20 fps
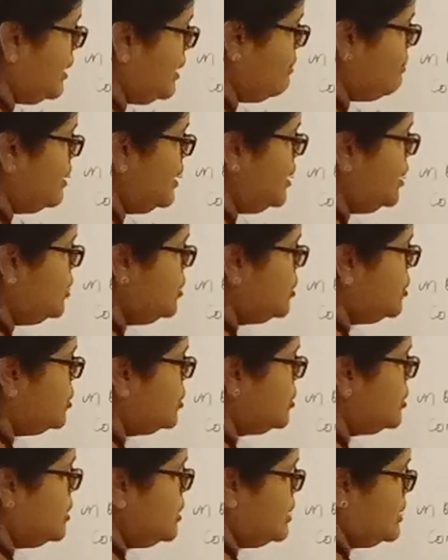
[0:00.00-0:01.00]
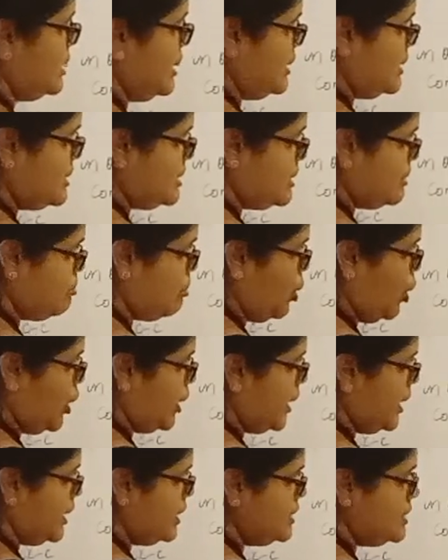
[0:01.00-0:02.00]
level, that is the
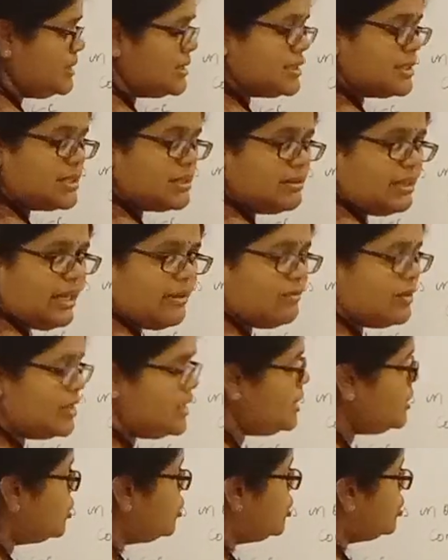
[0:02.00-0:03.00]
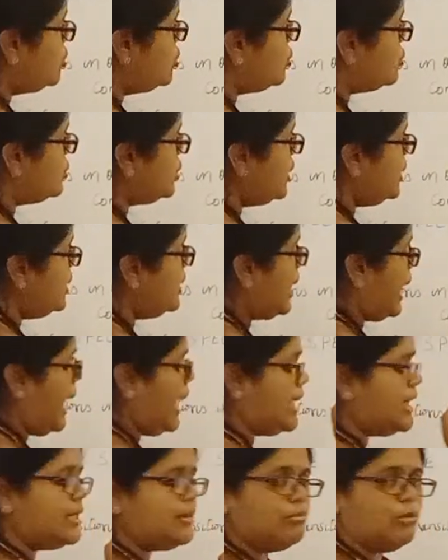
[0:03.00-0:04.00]
bonding level, to the
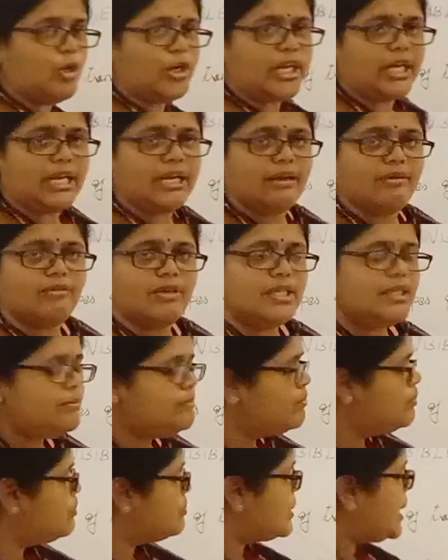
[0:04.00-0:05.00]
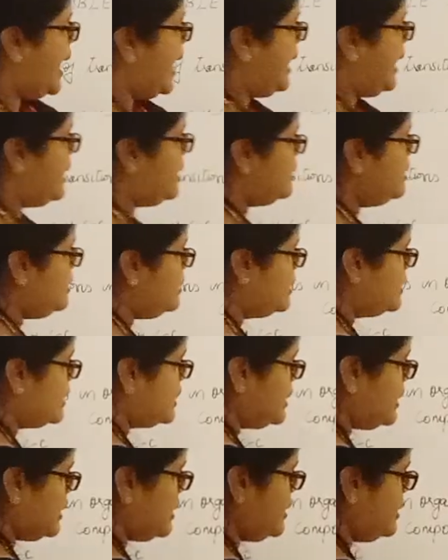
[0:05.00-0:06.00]
anti-bonding level. And
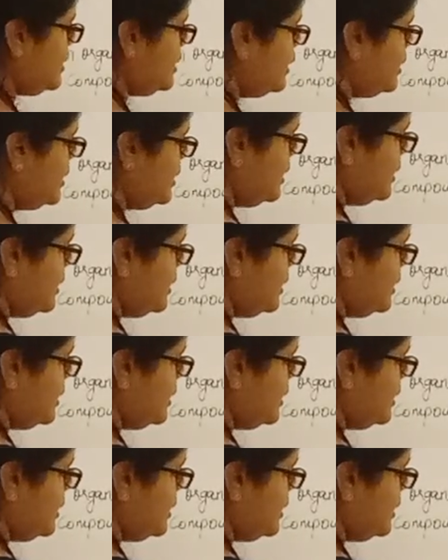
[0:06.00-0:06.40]
here